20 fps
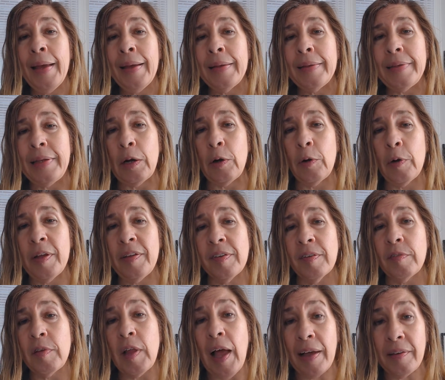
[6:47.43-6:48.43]
there is
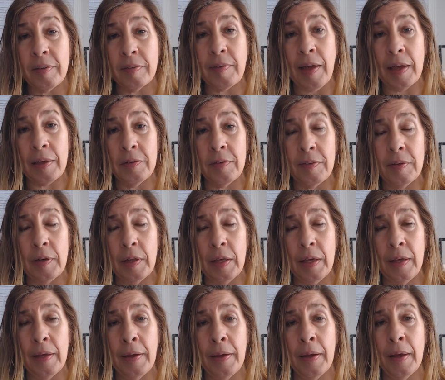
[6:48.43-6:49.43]
less
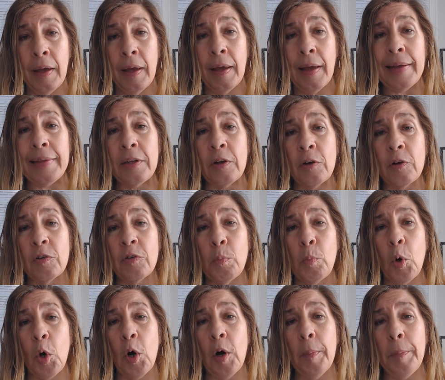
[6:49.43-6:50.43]
density and there is
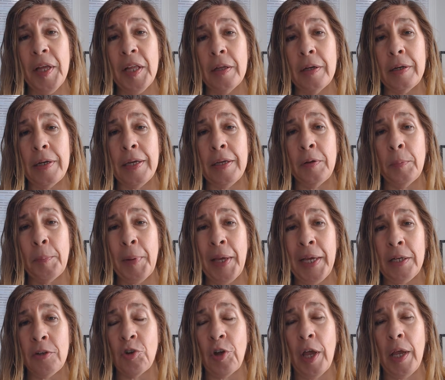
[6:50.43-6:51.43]
more ability to
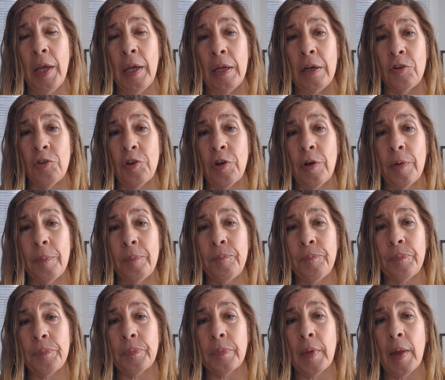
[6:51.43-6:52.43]
make change.
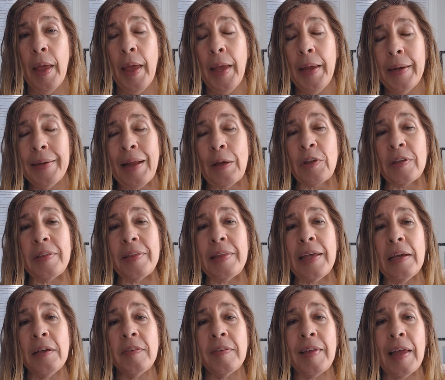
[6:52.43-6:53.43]
Now, the
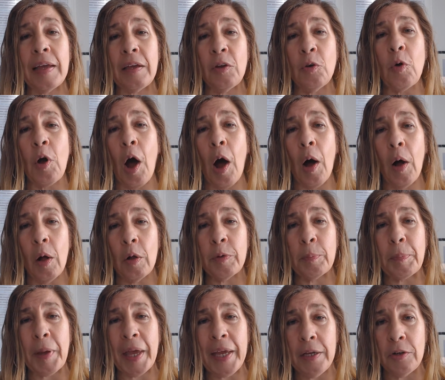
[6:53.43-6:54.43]
things that you call the
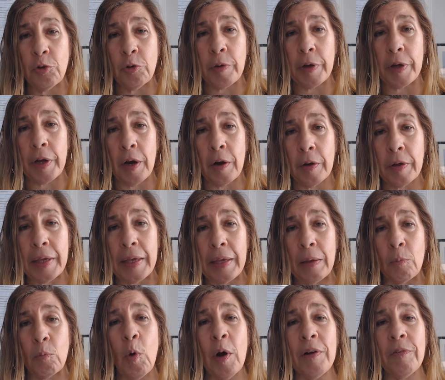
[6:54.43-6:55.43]

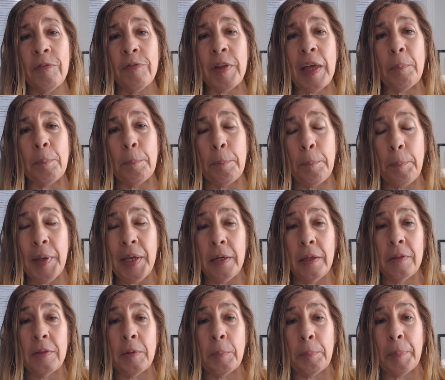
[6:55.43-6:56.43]
patriarchy, what have they been
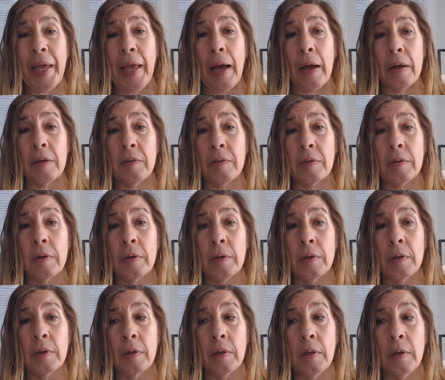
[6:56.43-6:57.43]
in the past?
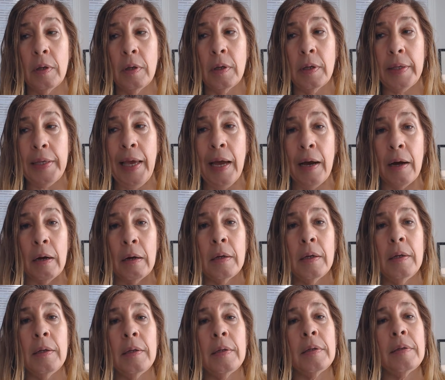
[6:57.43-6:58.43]
Yeah,
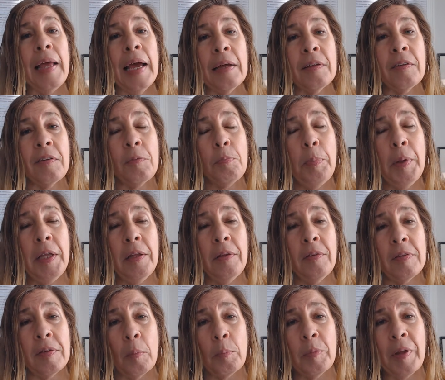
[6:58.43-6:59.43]
that's been
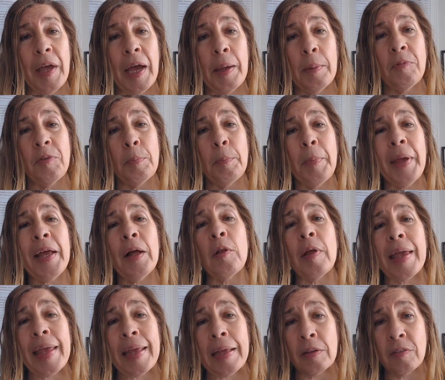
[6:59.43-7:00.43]
sometimes male
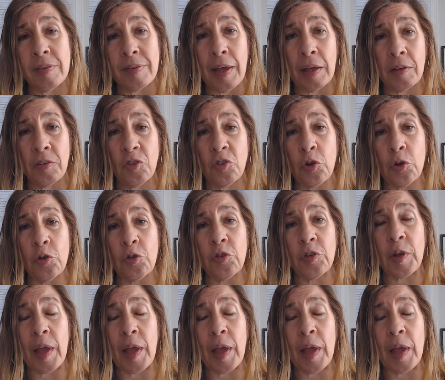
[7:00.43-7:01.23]
ancestors